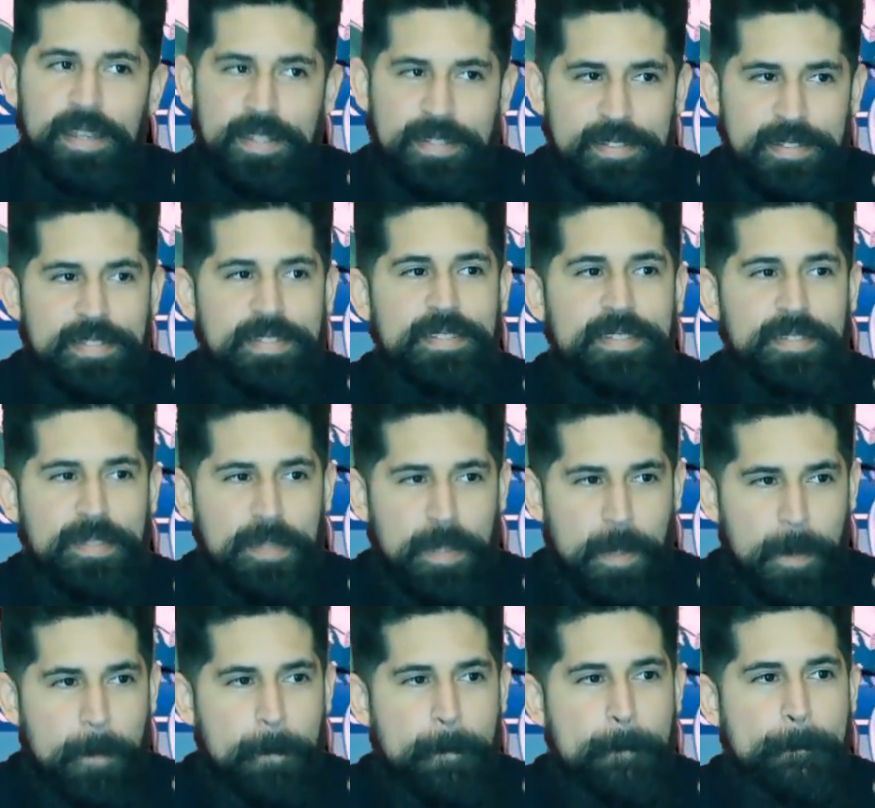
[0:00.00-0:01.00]
And she's just a
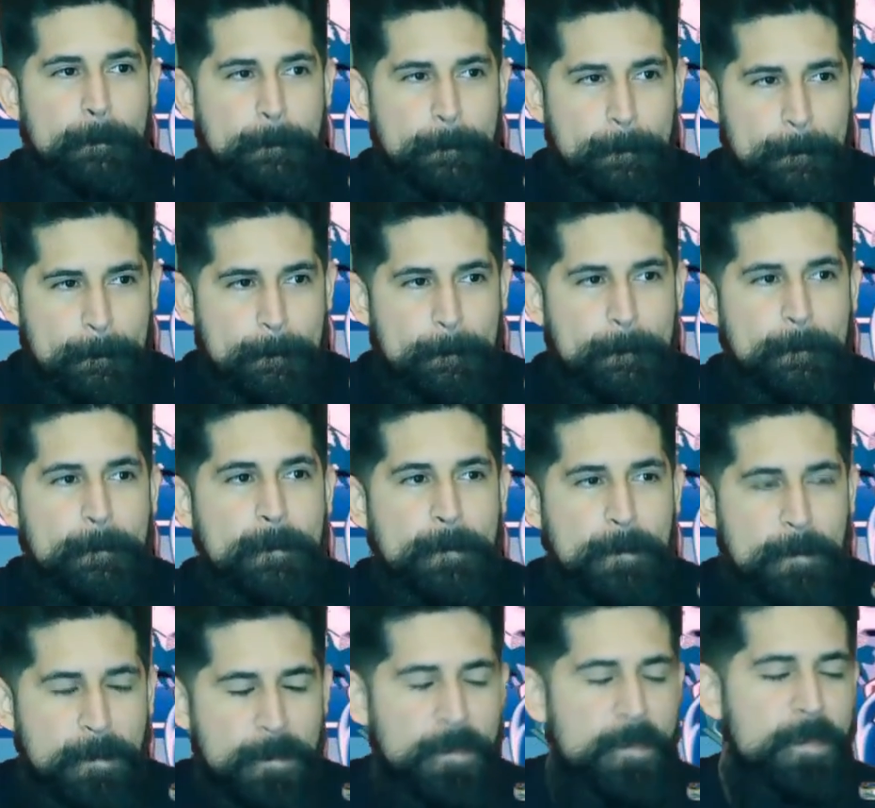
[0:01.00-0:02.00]
regular human, but she's
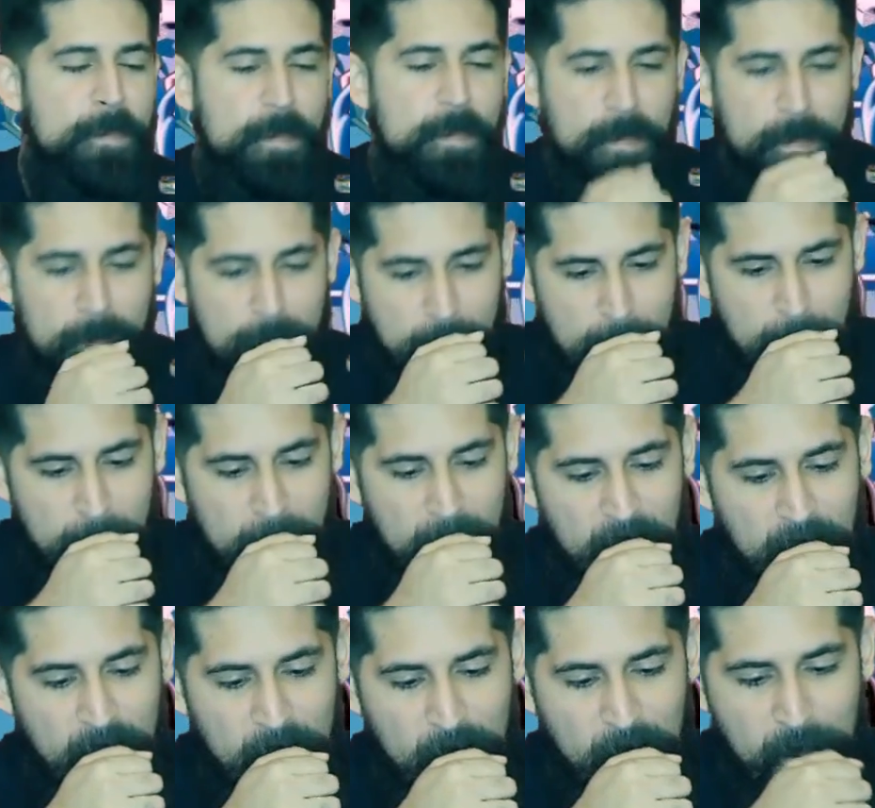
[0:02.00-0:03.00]
just so
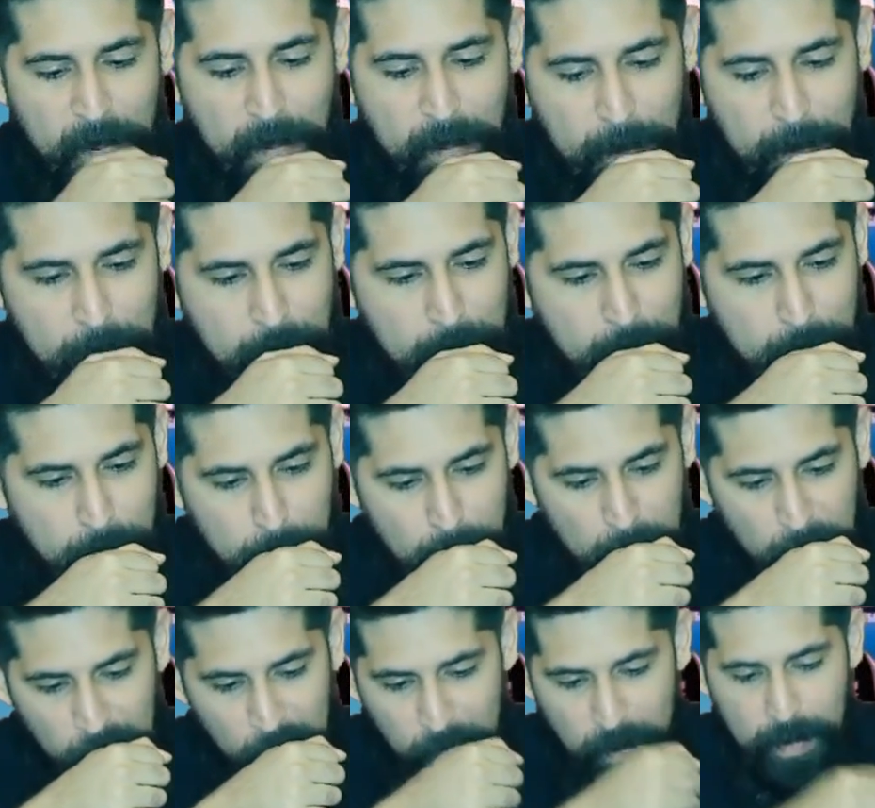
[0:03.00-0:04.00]
intelligent, and
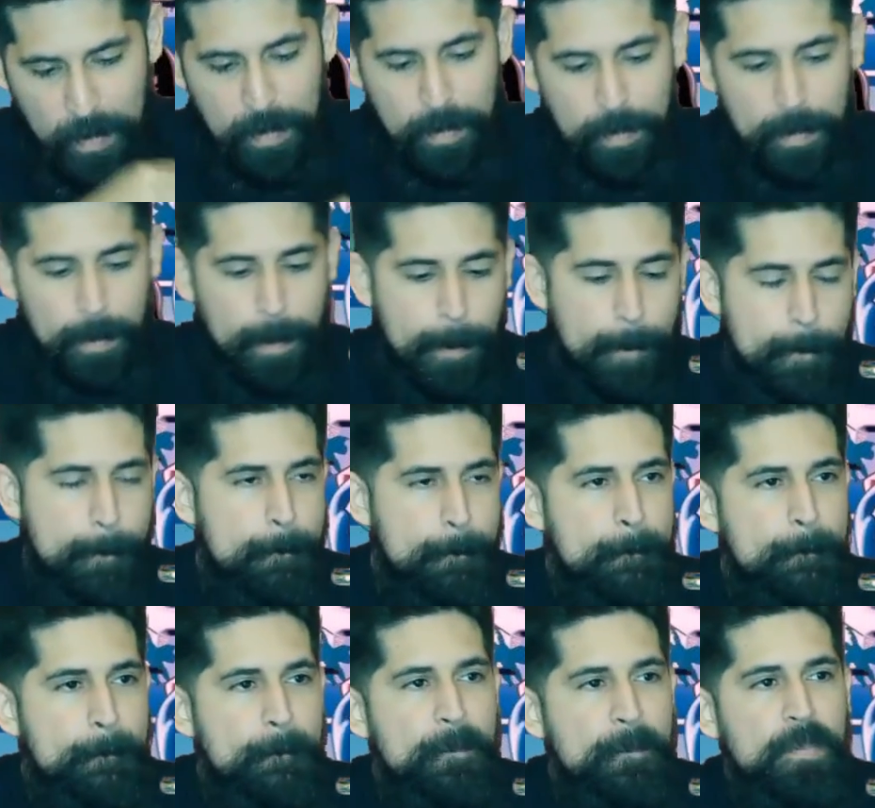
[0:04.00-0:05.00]
she has Batman's
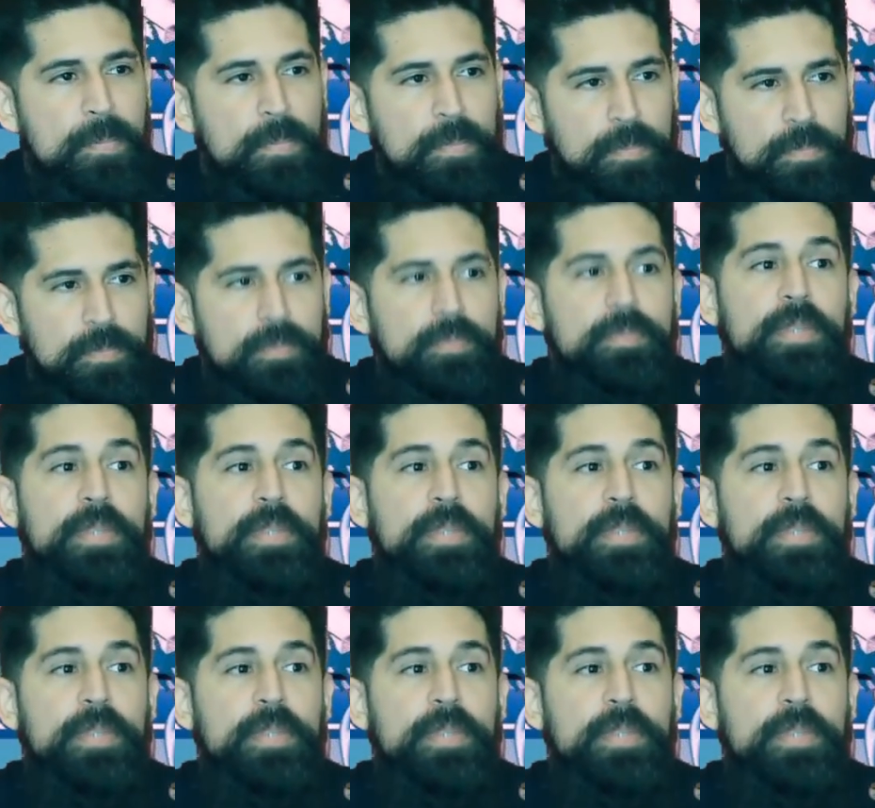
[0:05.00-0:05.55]
number, man.